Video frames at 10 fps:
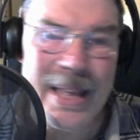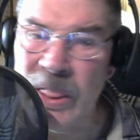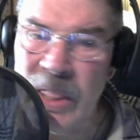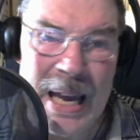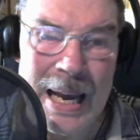
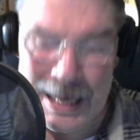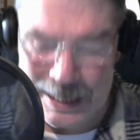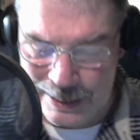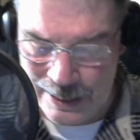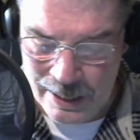that.
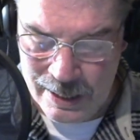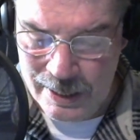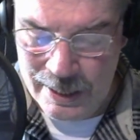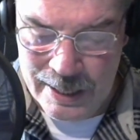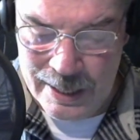
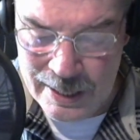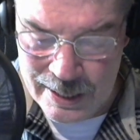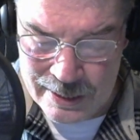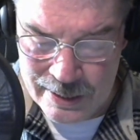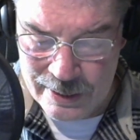
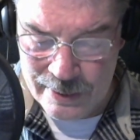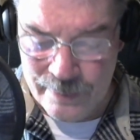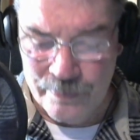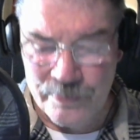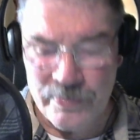And
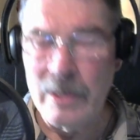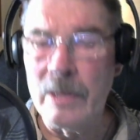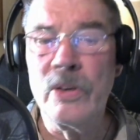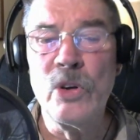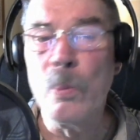
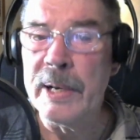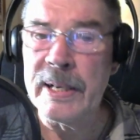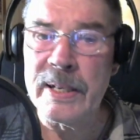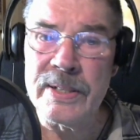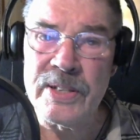nobody
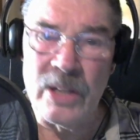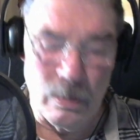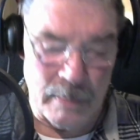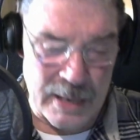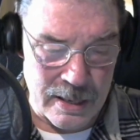can tell
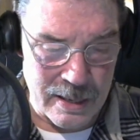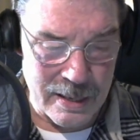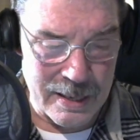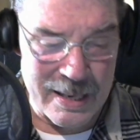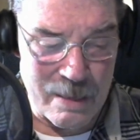me
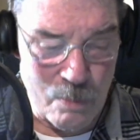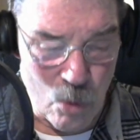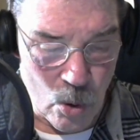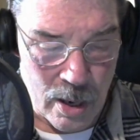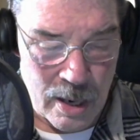
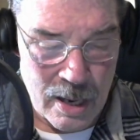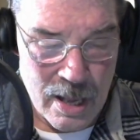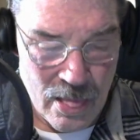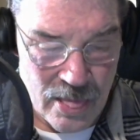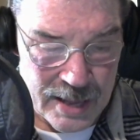anymore
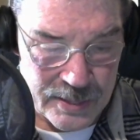that